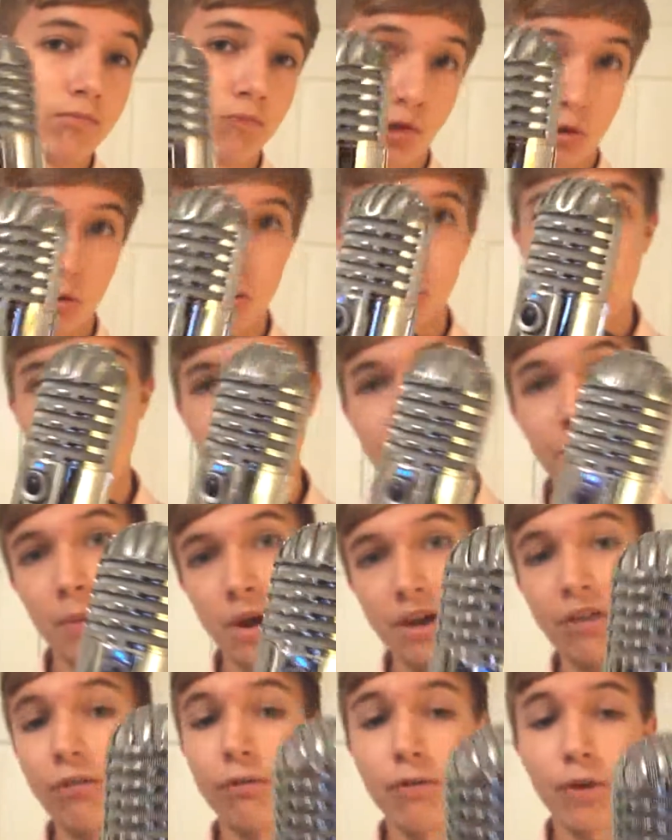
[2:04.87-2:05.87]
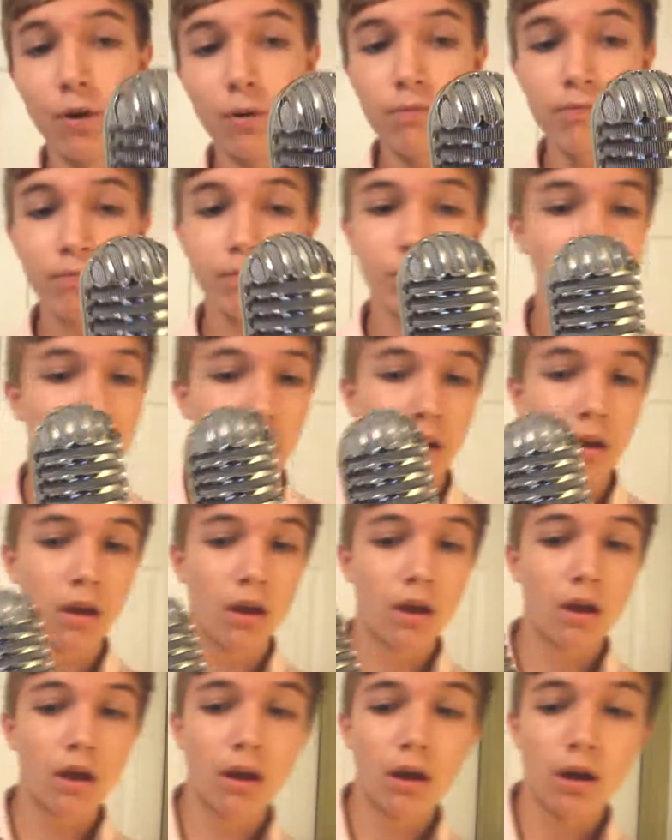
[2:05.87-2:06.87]
turns off the microphone.
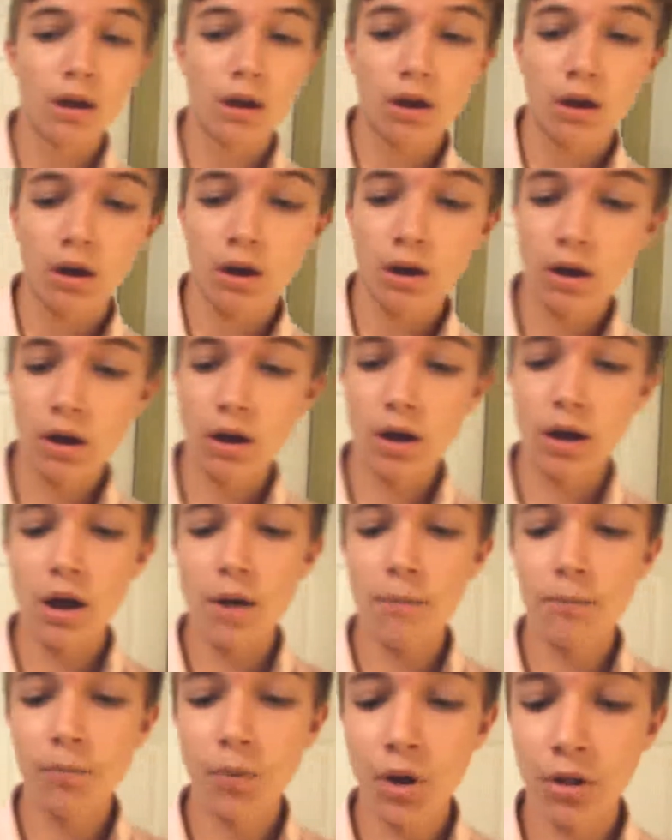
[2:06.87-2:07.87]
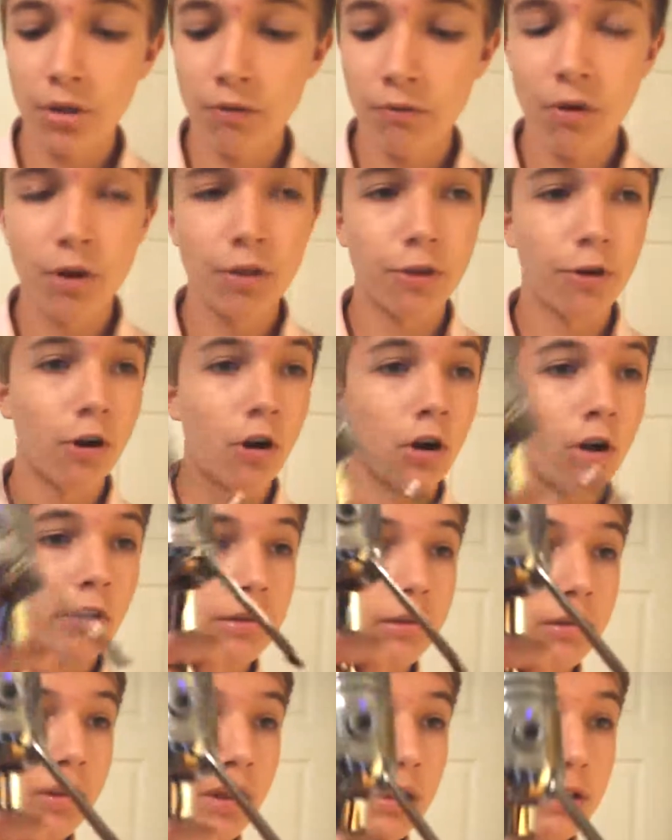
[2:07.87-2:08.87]
On the front, there are
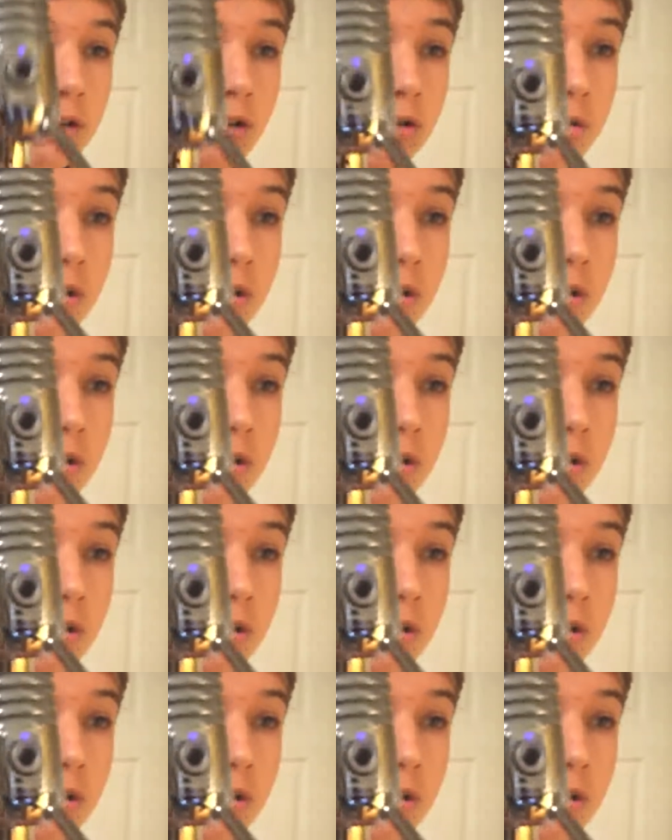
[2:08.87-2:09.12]
also these two